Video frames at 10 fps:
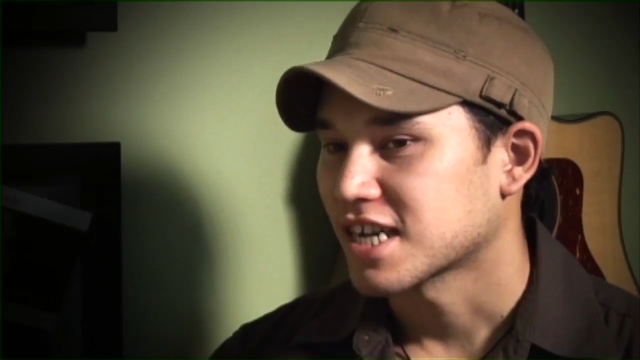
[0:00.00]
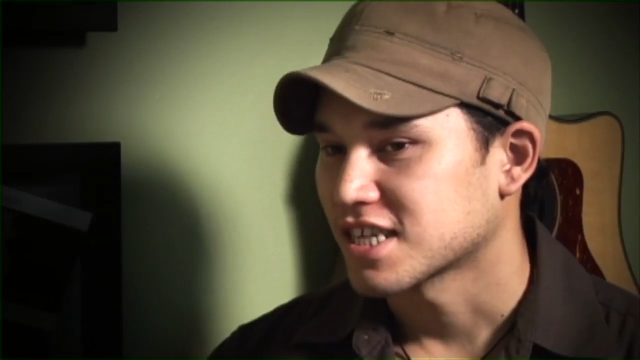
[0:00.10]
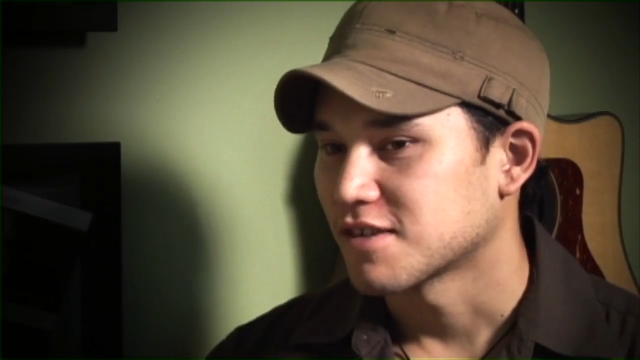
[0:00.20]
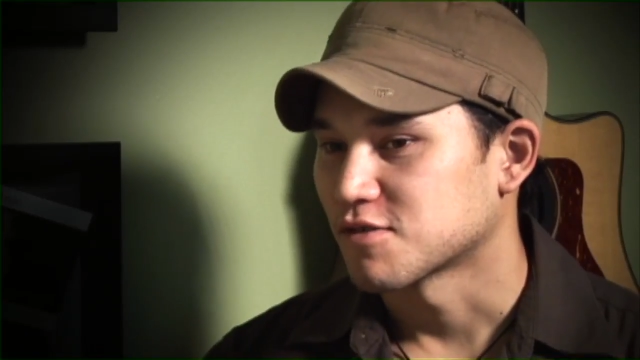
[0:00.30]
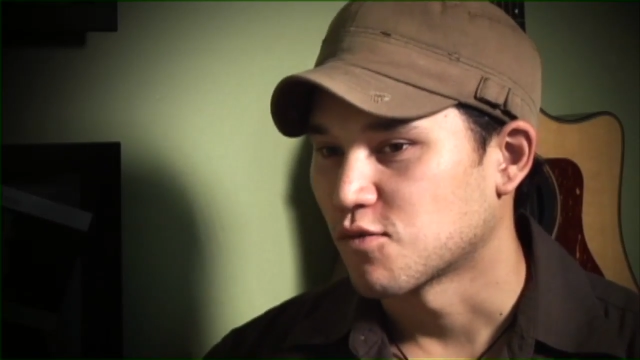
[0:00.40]

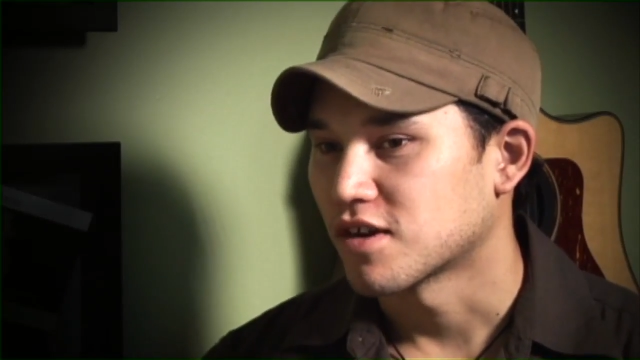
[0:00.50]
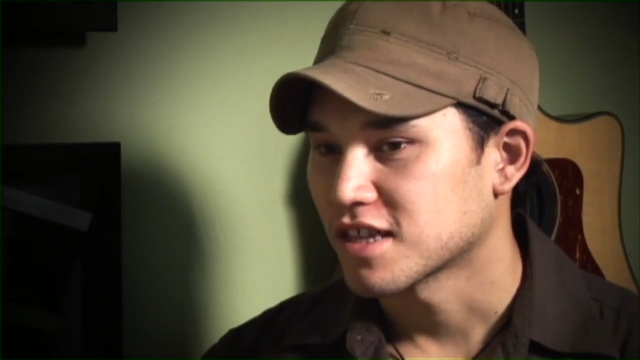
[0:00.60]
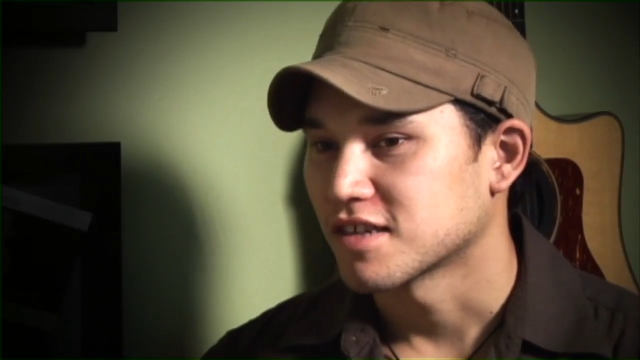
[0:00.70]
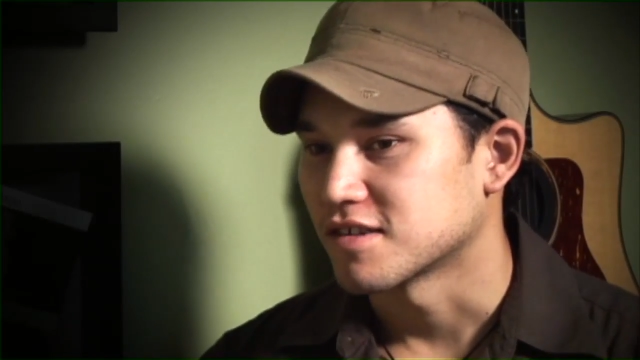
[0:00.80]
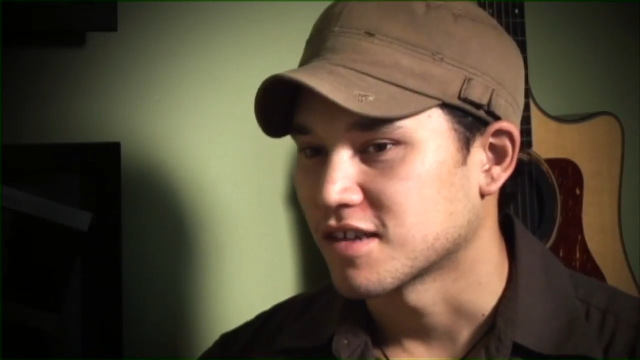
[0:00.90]
actually that was one
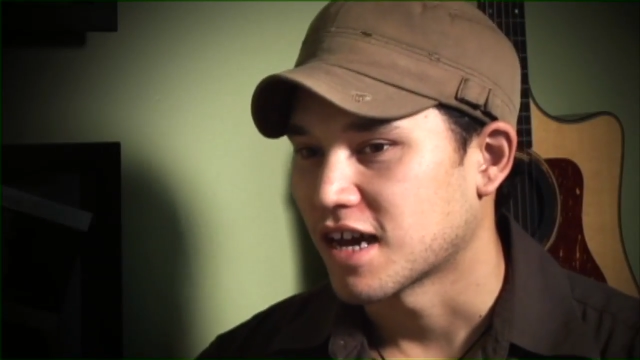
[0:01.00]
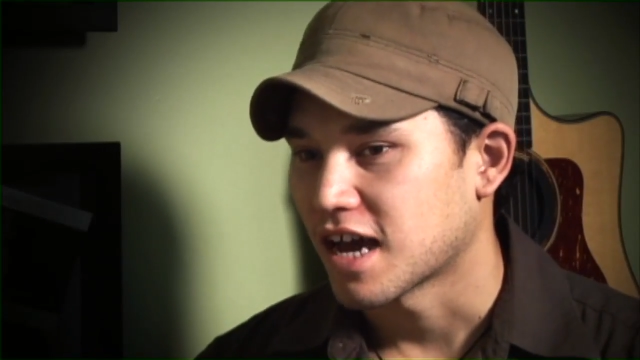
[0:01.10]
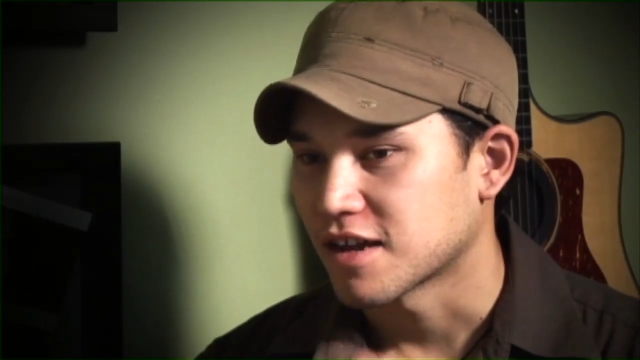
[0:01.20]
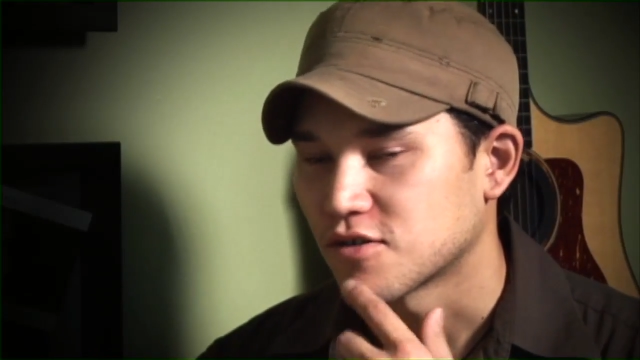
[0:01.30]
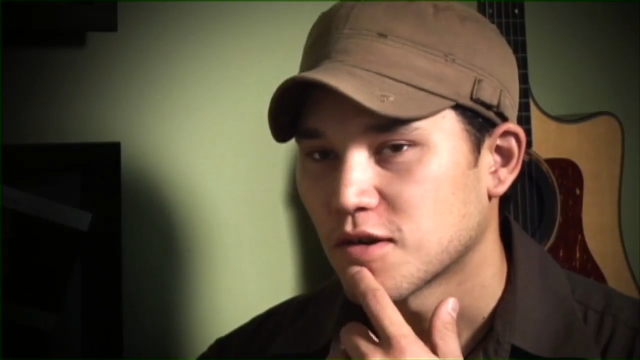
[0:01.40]
of the
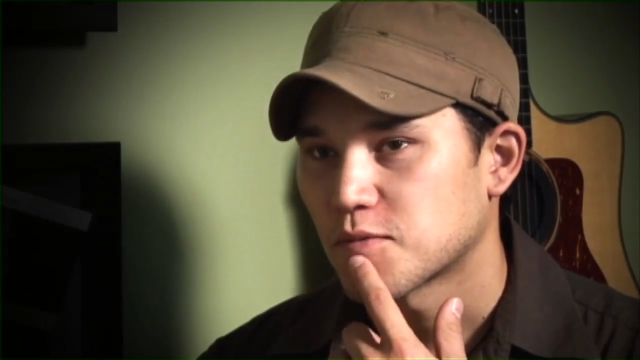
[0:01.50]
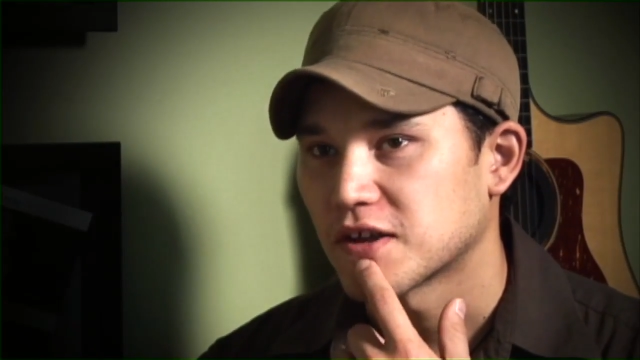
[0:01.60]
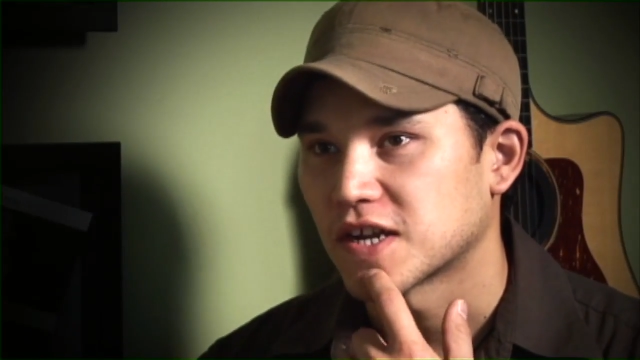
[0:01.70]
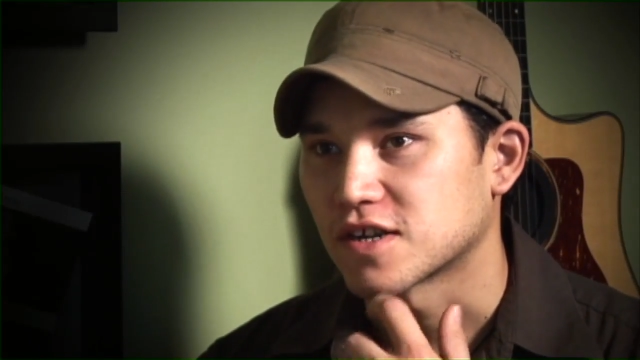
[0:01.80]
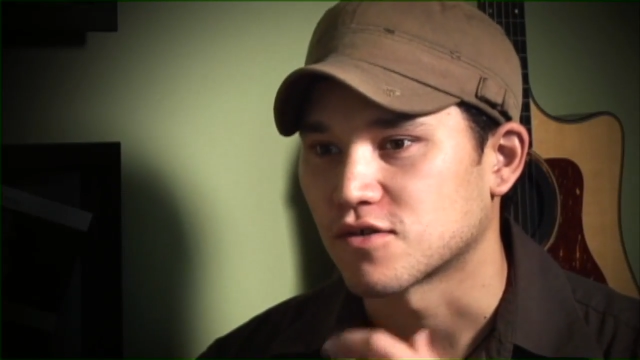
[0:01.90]
I grew up
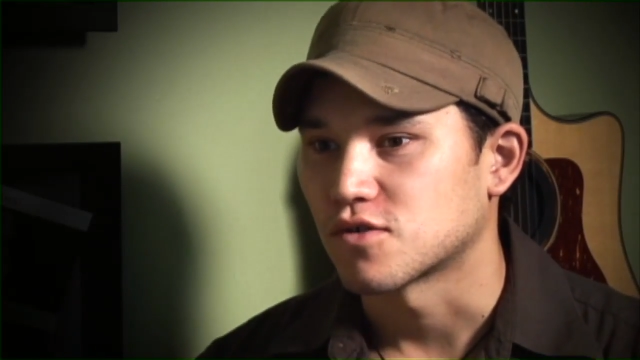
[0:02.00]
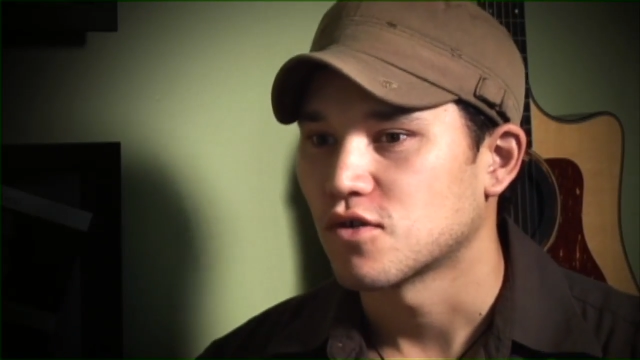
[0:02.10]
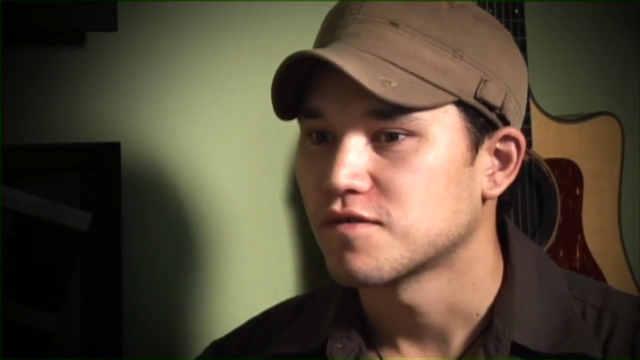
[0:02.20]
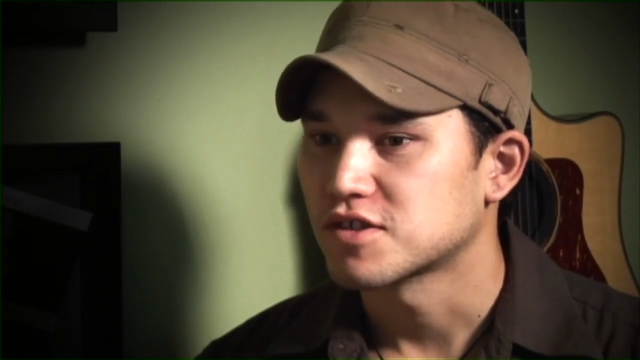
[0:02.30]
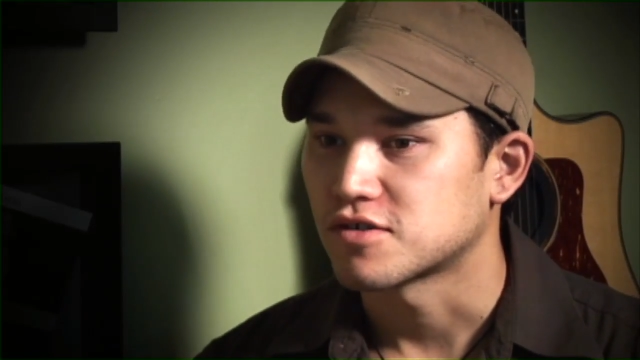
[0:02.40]
right on
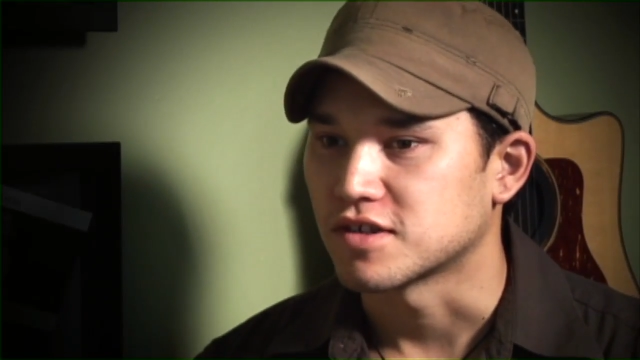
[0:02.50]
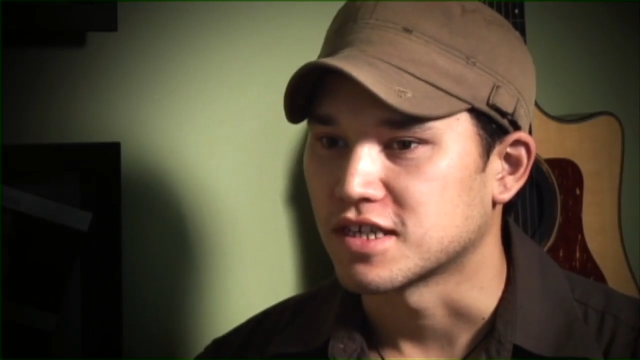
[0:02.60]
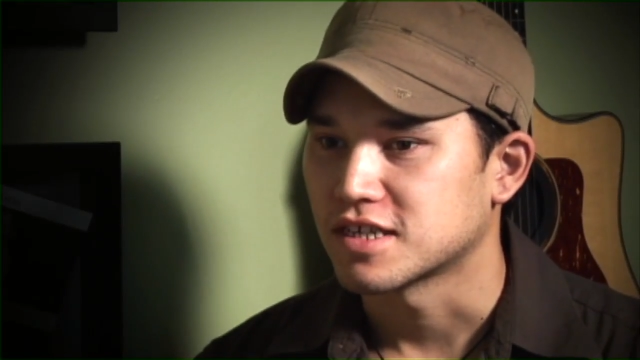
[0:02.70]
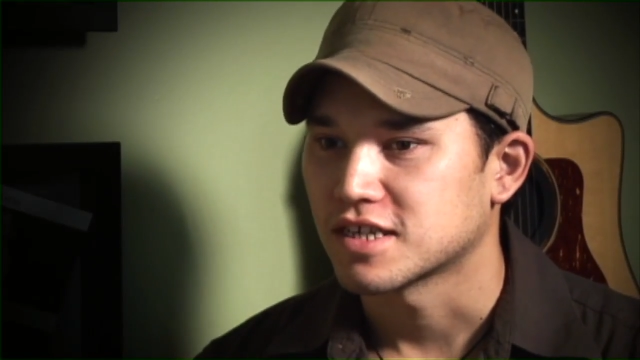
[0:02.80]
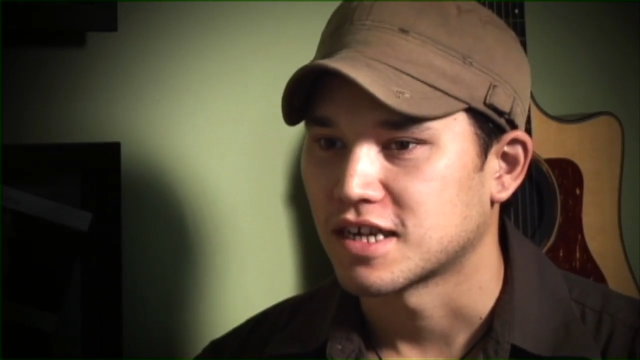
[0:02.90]
Grove Street,